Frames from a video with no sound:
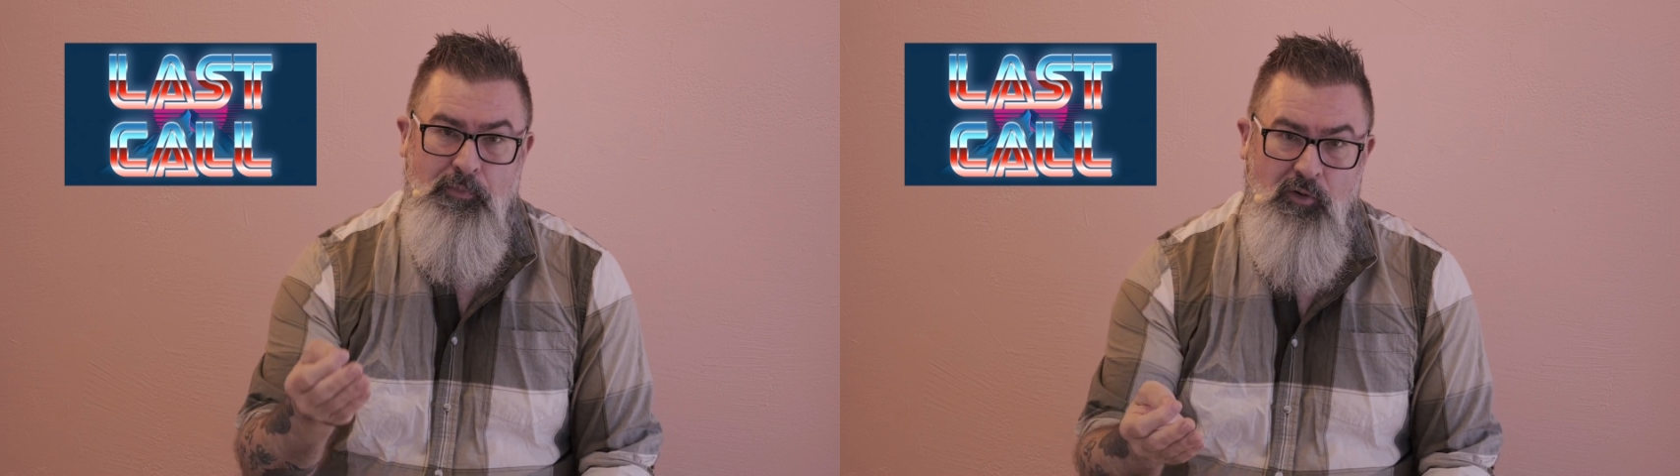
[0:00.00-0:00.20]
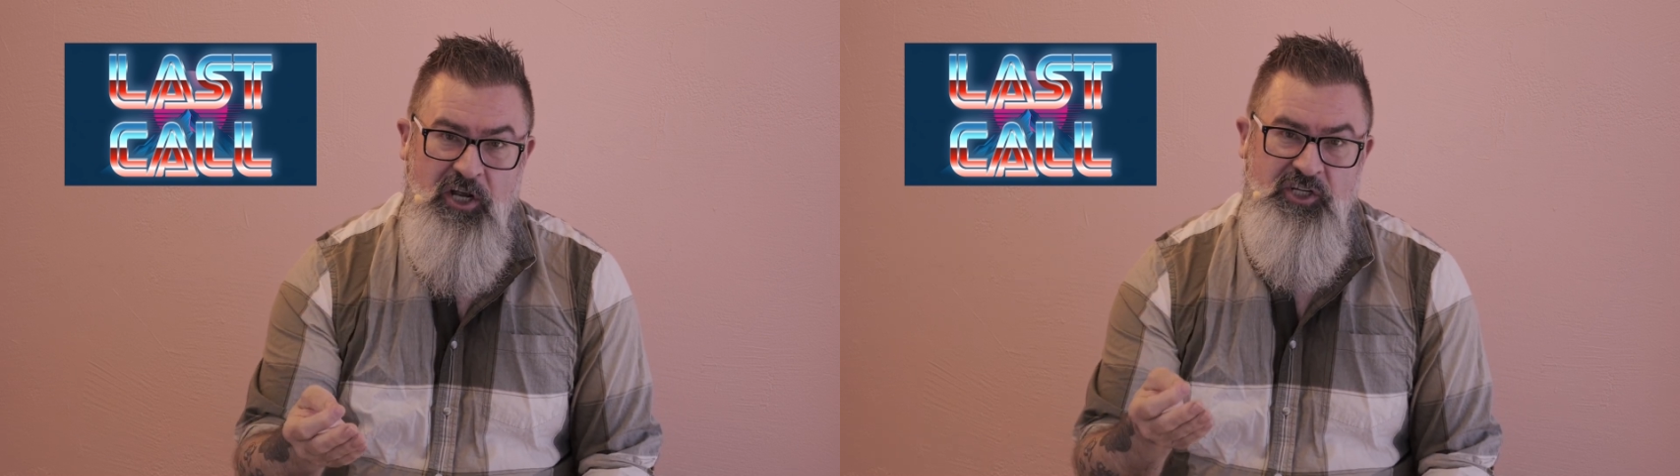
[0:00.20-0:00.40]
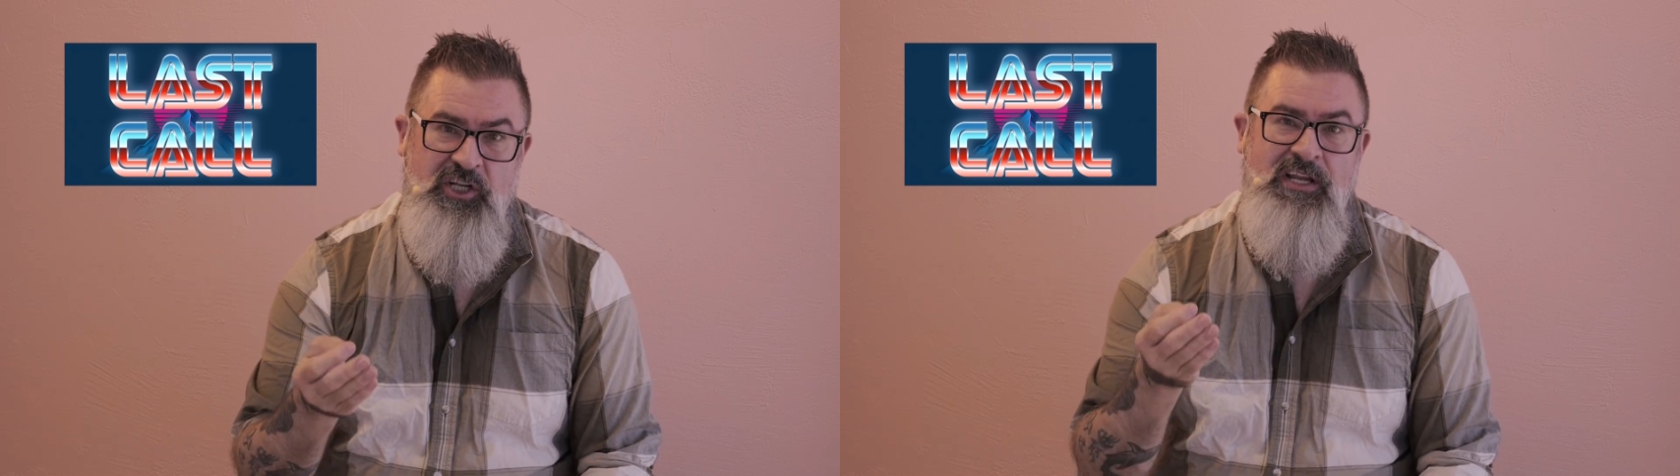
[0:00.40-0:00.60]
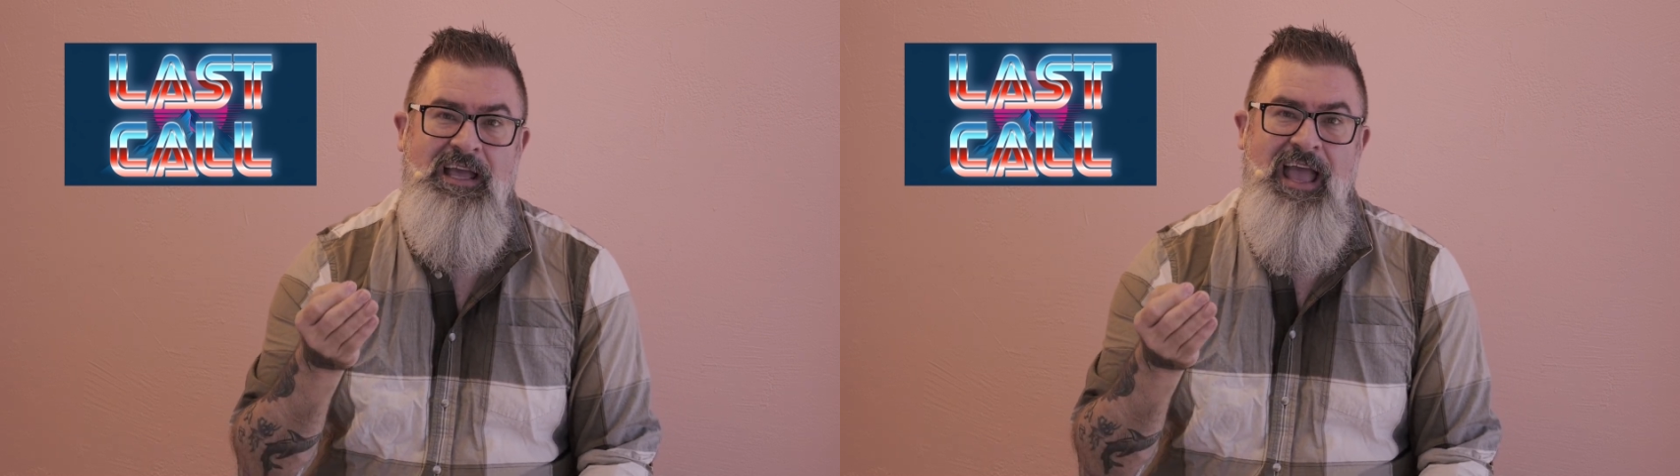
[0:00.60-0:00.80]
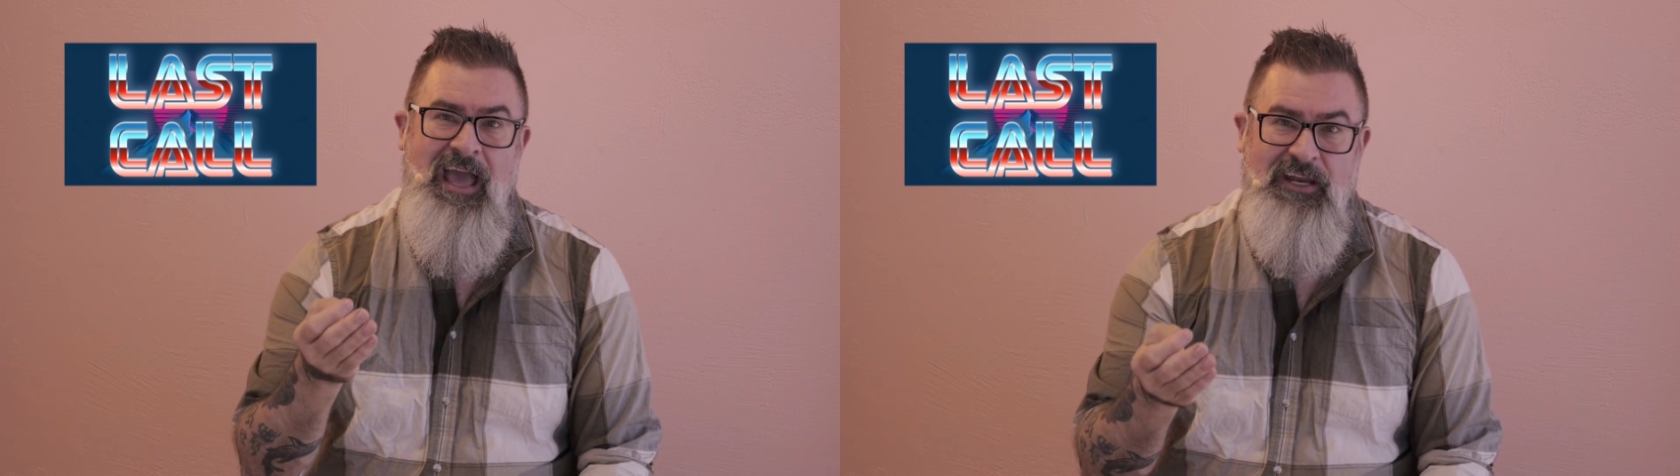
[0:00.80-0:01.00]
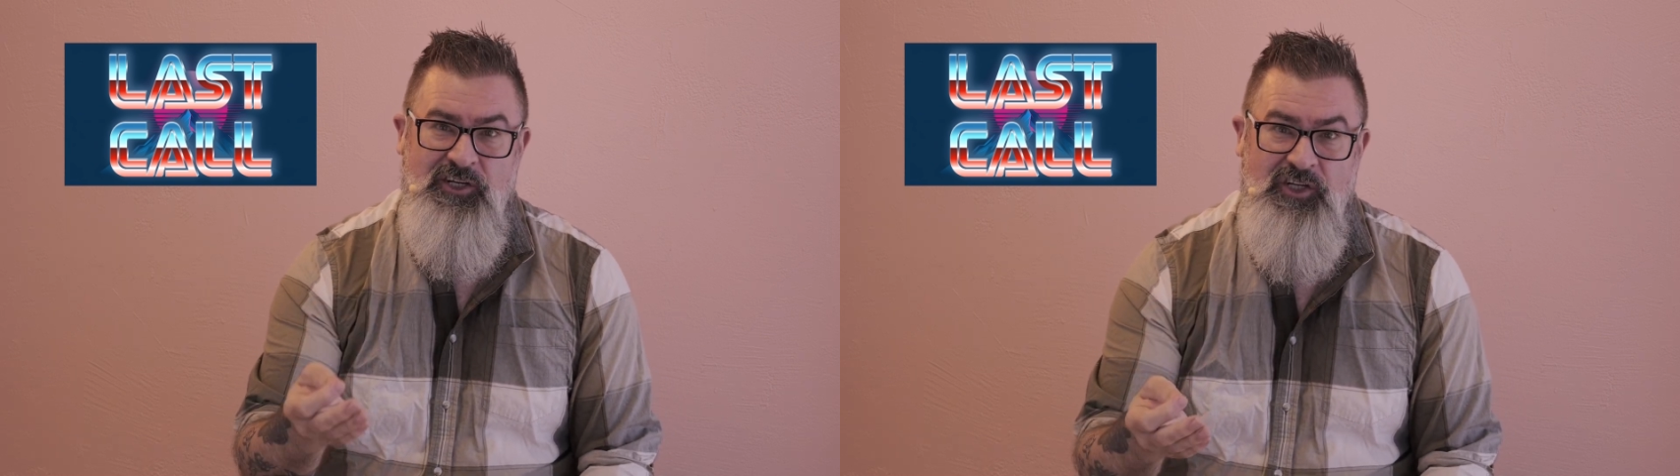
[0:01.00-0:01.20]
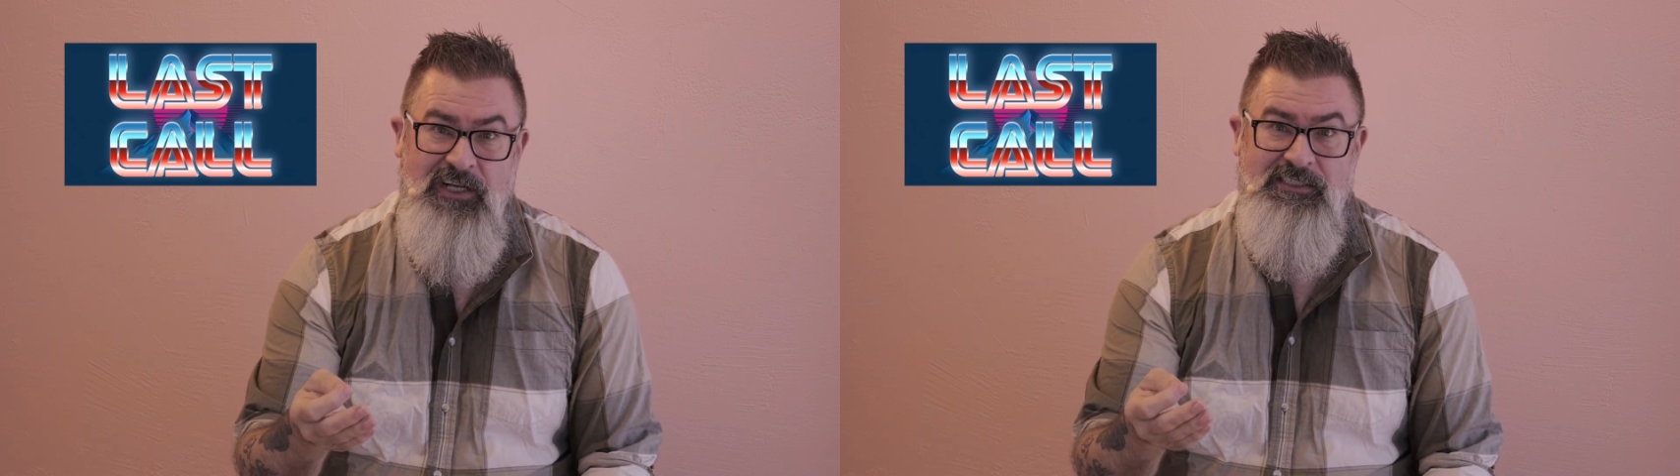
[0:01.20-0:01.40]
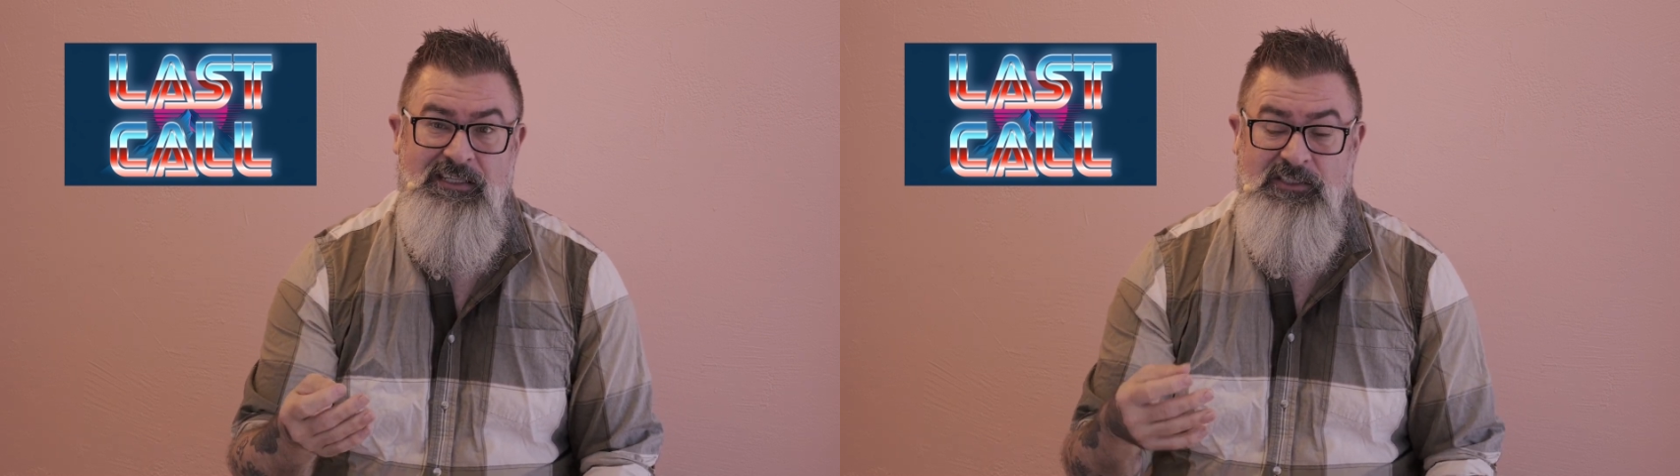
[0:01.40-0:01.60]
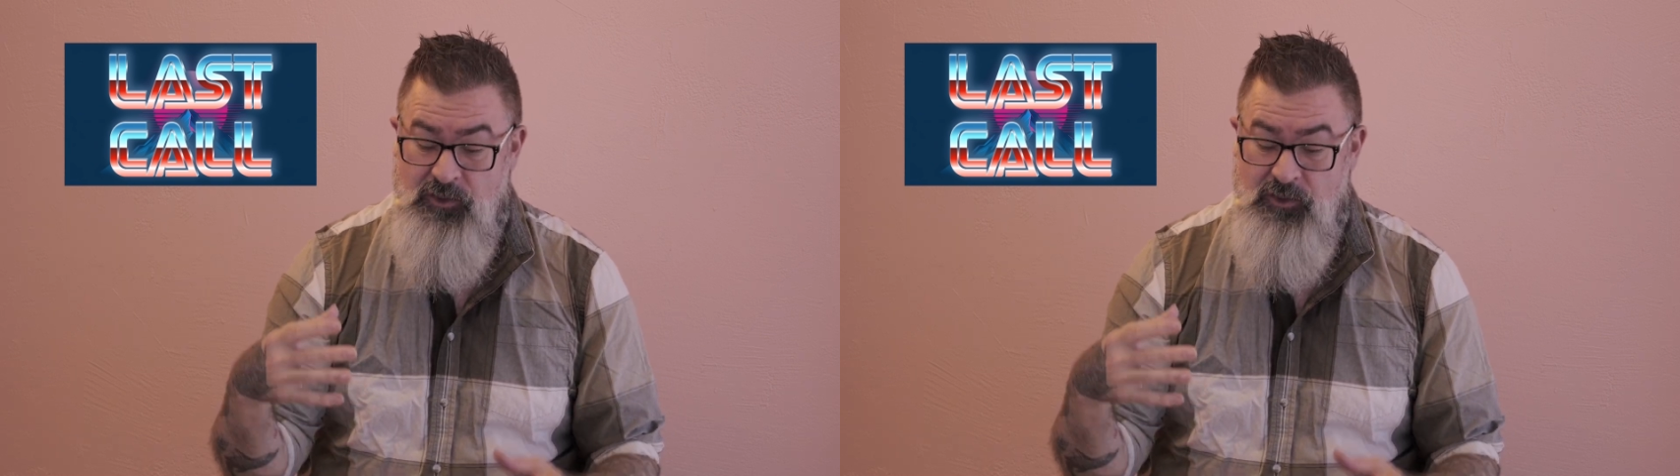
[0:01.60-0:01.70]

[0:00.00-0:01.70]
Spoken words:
oppression and injustice,